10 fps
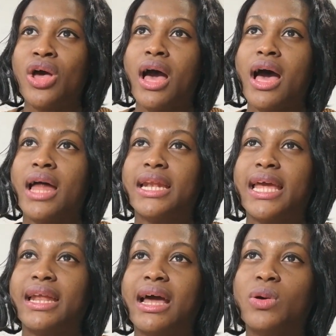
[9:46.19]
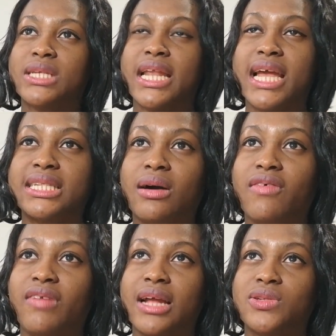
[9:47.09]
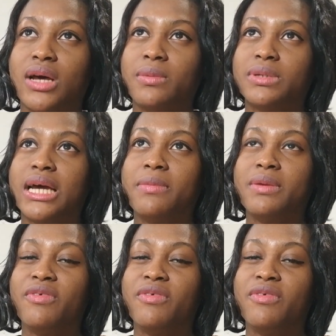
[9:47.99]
And then that was an 8-hour flight to Abu Dhabi